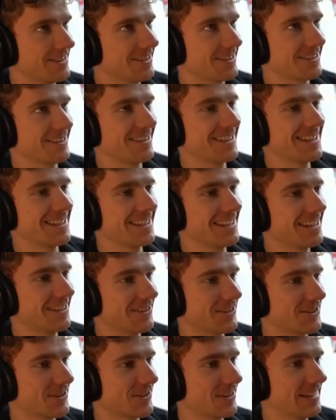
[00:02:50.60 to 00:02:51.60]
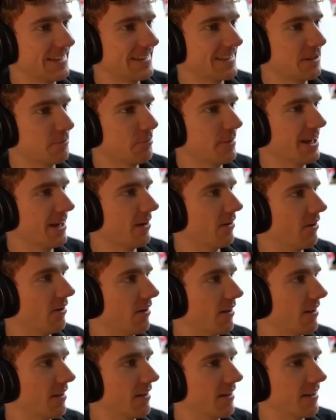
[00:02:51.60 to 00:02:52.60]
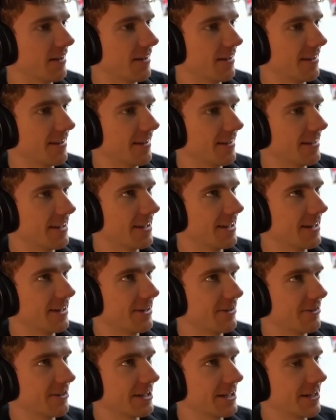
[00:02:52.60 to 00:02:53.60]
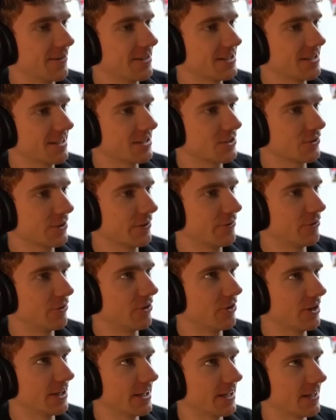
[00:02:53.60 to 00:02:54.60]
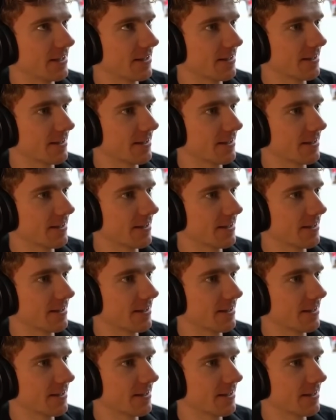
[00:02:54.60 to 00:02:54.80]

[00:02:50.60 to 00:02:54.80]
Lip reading: just has this little straight in the middle. We're gonna reach like 340.